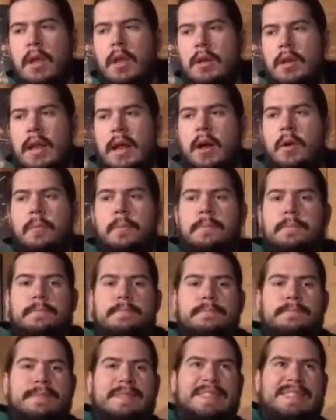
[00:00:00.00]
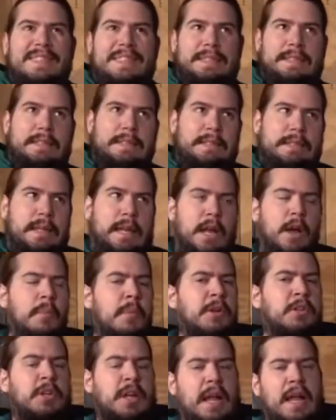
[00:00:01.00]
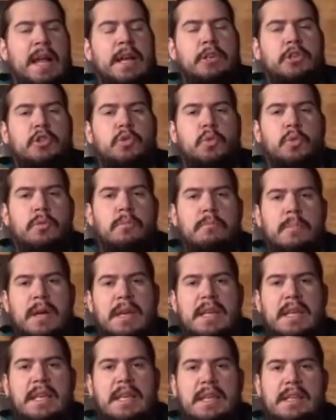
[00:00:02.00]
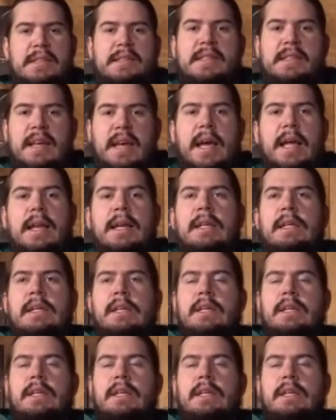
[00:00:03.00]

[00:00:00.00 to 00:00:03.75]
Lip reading: Now, how much actual money is that?